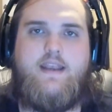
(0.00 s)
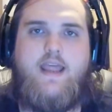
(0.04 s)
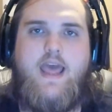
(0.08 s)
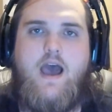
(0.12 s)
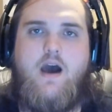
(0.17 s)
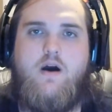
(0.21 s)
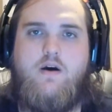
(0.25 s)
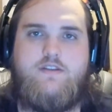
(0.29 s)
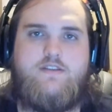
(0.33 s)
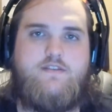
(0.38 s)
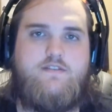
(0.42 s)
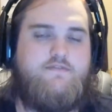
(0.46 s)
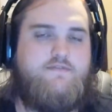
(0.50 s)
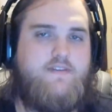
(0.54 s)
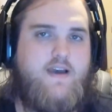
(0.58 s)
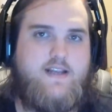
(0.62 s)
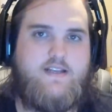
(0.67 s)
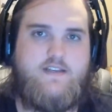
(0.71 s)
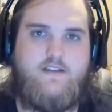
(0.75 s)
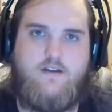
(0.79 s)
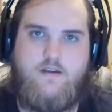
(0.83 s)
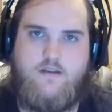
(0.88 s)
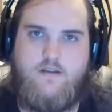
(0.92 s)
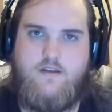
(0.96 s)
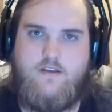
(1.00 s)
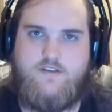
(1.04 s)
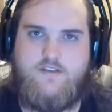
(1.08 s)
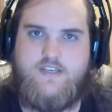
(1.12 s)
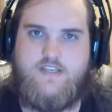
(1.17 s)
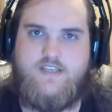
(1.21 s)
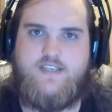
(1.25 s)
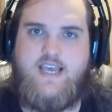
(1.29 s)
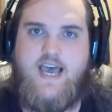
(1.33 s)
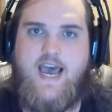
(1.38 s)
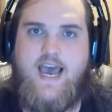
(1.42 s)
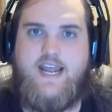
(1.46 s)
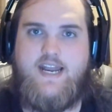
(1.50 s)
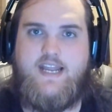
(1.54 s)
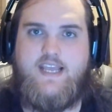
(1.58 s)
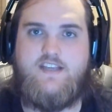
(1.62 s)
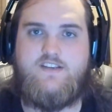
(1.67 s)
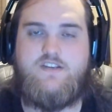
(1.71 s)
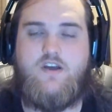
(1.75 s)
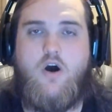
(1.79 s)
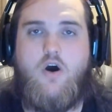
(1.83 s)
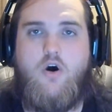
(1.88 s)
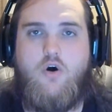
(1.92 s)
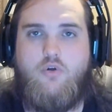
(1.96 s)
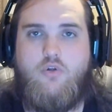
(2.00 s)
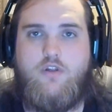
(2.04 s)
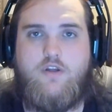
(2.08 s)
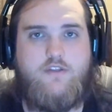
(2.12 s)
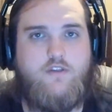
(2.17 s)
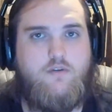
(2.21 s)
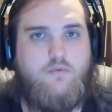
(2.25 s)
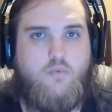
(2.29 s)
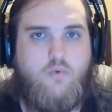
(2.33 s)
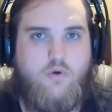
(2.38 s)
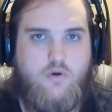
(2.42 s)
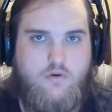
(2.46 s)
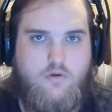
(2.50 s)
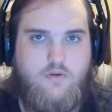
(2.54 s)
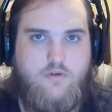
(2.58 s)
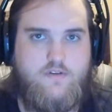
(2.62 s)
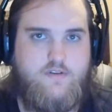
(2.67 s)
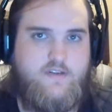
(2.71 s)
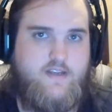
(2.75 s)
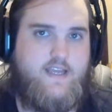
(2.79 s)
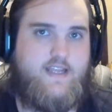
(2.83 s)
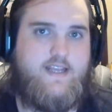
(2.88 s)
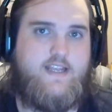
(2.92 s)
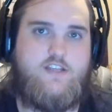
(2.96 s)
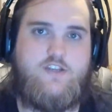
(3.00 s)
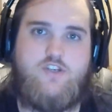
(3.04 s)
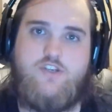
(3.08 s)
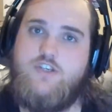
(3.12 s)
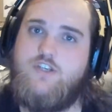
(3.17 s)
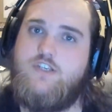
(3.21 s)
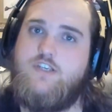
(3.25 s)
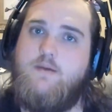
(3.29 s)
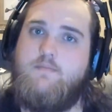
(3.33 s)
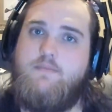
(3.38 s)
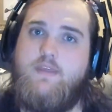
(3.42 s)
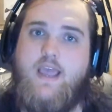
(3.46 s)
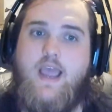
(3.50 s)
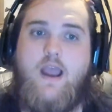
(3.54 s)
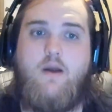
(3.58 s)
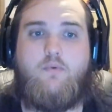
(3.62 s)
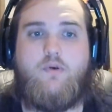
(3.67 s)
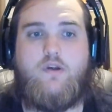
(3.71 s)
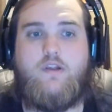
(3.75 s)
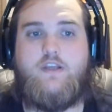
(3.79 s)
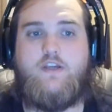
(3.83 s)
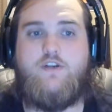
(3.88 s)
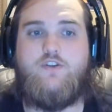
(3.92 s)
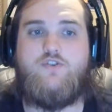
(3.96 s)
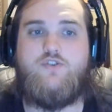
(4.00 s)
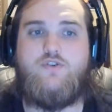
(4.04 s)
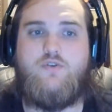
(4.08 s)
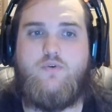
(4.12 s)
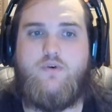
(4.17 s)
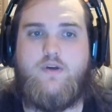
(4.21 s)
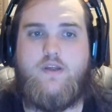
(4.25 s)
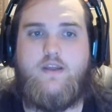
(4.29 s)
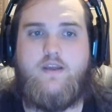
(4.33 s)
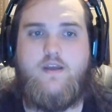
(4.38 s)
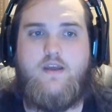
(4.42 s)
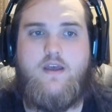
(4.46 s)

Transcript: how it's affected society as a whole in the world, and it's just something I really enjoy.